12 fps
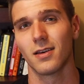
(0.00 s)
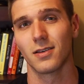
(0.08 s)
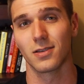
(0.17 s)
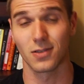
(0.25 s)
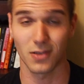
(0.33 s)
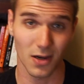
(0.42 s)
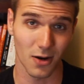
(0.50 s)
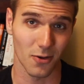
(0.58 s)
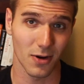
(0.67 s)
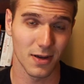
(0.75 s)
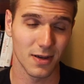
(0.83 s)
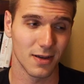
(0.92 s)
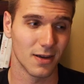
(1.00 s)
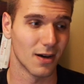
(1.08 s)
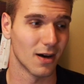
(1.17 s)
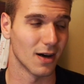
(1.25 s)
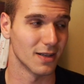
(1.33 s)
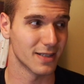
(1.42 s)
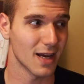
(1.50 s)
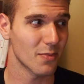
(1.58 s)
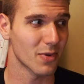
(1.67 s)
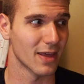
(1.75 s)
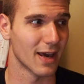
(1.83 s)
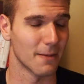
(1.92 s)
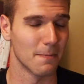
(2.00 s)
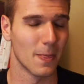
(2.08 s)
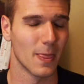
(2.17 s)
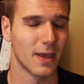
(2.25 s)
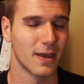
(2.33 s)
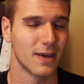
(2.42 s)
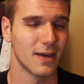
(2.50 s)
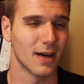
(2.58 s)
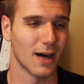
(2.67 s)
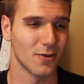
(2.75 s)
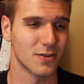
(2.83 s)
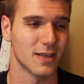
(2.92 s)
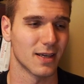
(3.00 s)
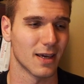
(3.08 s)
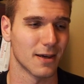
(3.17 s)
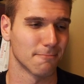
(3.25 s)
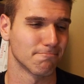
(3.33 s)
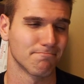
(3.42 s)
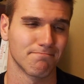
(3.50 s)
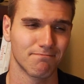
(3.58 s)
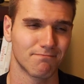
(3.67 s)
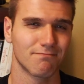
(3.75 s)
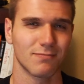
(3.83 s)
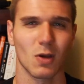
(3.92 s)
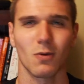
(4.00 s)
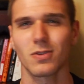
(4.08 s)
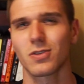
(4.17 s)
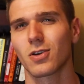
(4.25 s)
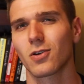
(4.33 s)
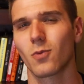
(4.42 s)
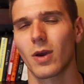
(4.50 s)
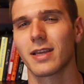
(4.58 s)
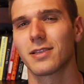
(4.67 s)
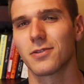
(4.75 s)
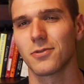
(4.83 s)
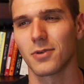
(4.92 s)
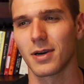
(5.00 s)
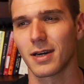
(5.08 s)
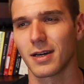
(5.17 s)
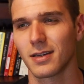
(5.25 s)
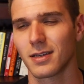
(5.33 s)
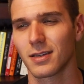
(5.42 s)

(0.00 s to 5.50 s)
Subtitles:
So, on top of that, I was thinking, what's a good way to